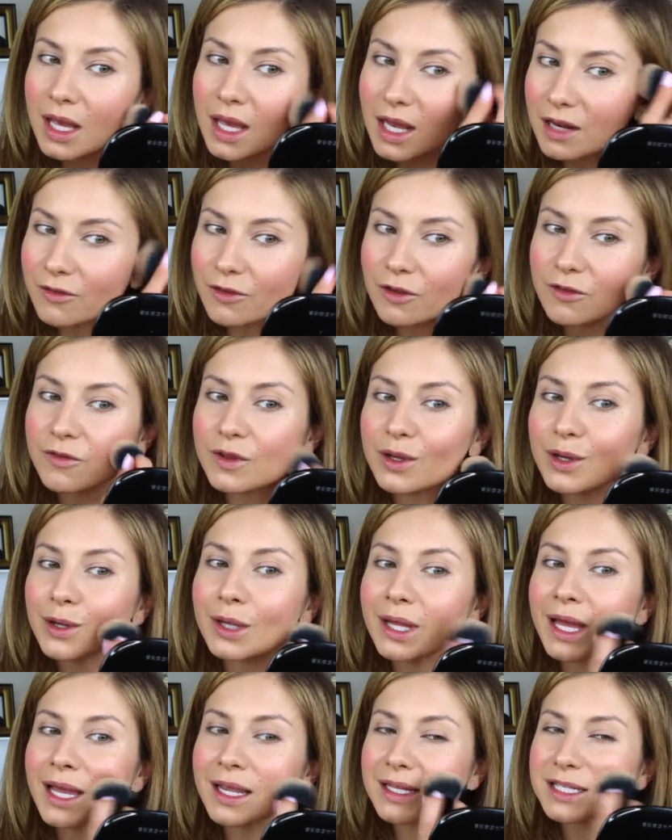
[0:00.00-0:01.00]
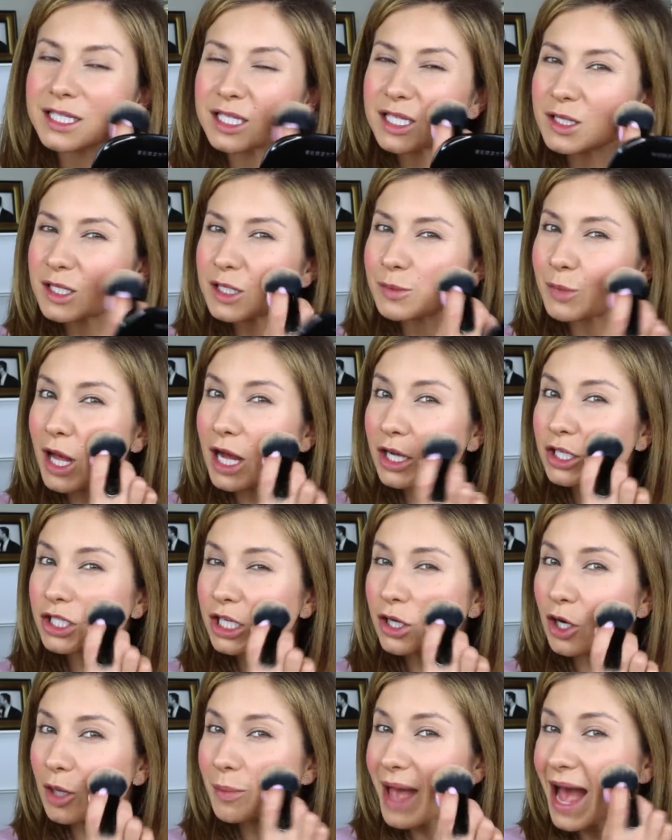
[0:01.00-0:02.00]
And if you feel like it's
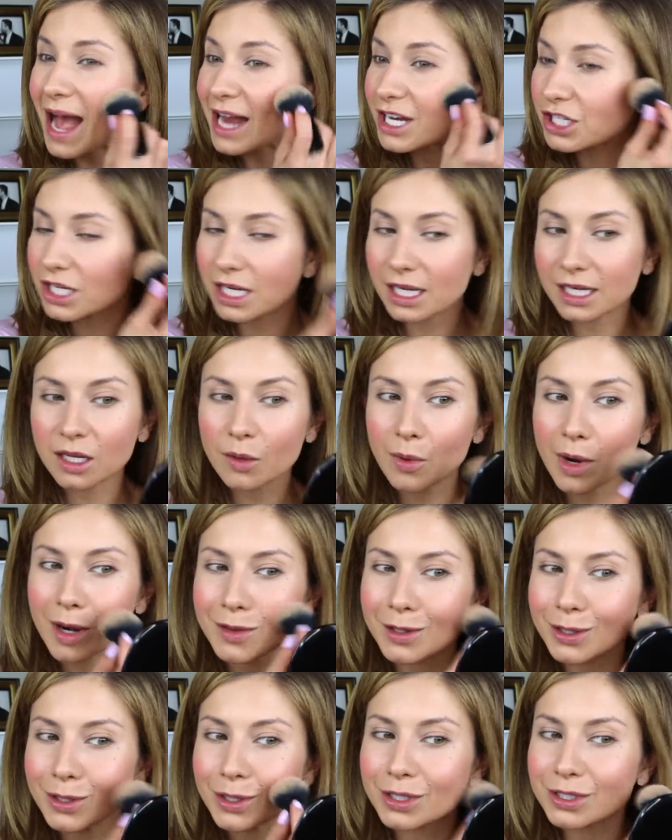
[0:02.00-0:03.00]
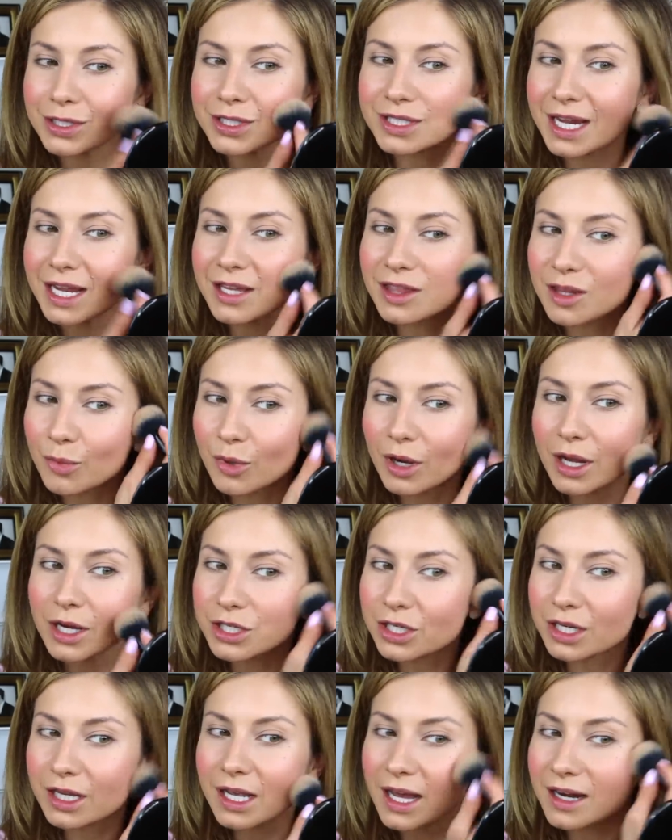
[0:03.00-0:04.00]
splotchy or patchy anywhere, then you can just take the
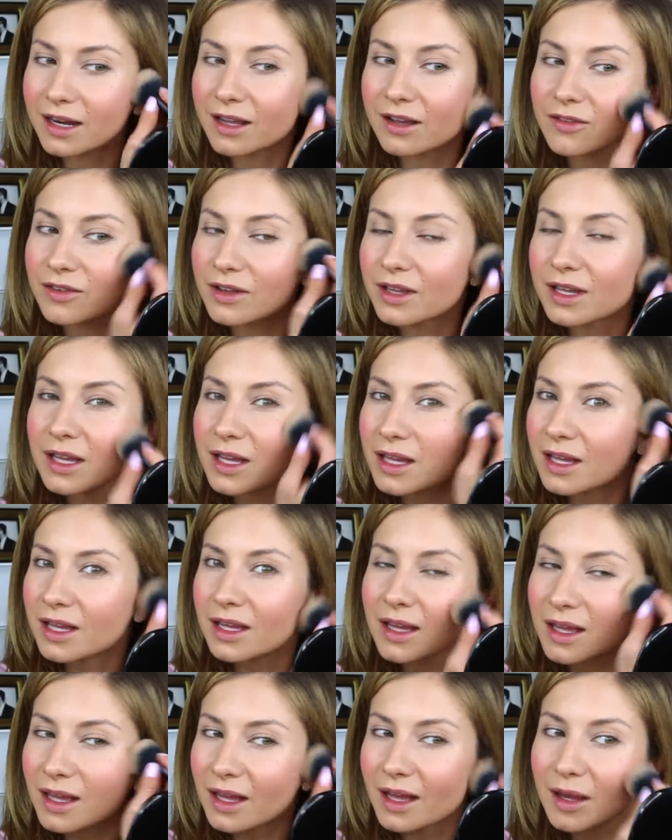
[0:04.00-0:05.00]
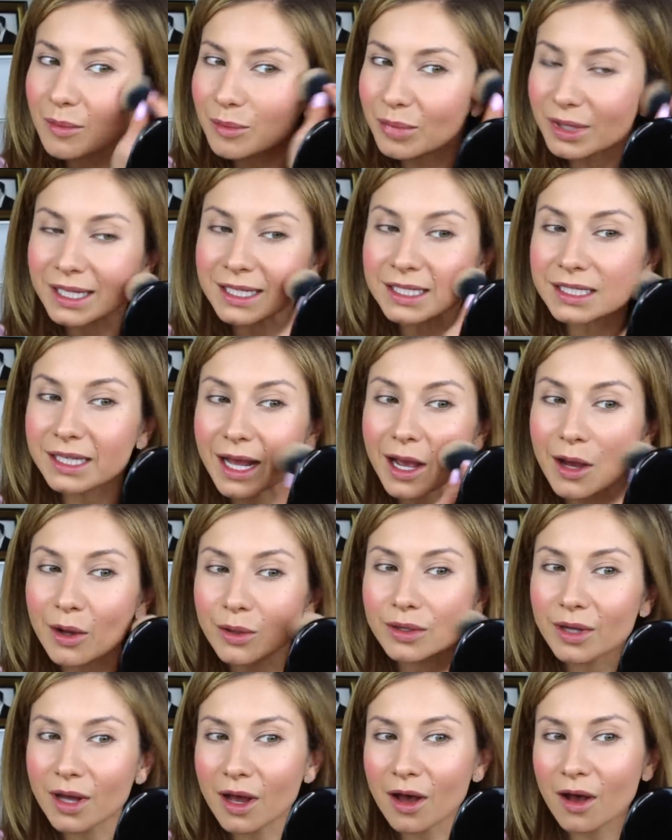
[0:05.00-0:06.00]
brush and kind of blend it
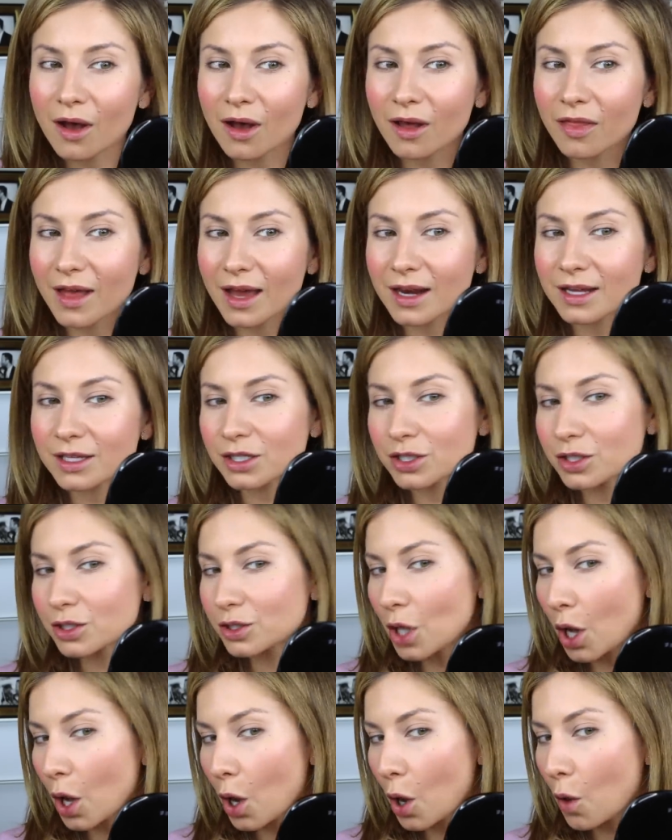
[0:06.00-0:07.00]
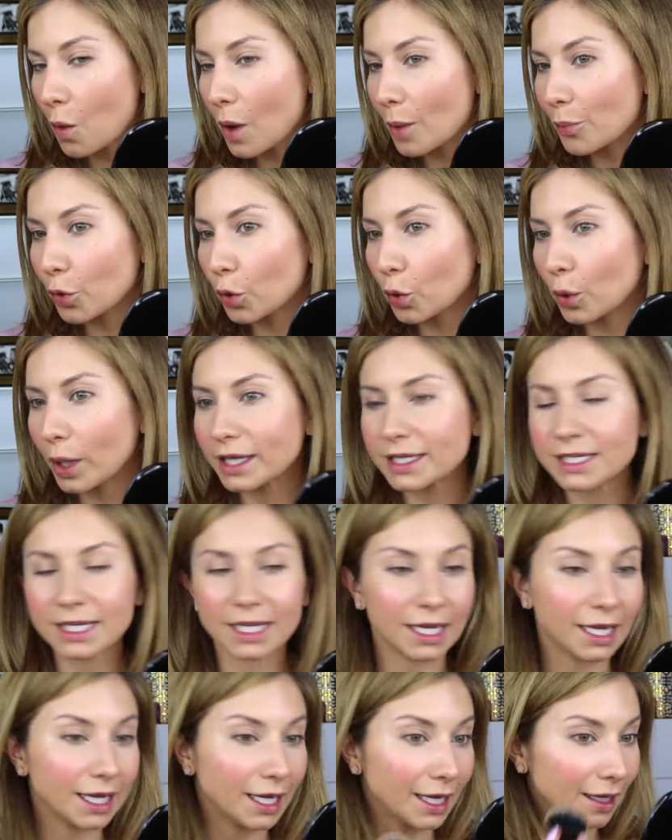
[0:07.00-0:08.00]
out. Oh, that is so
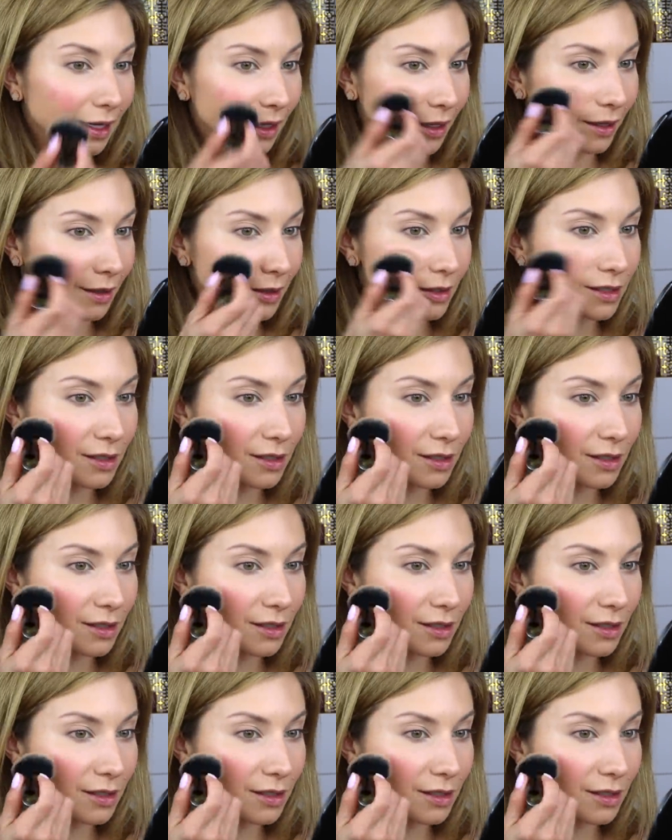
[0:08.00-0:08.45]
pretty.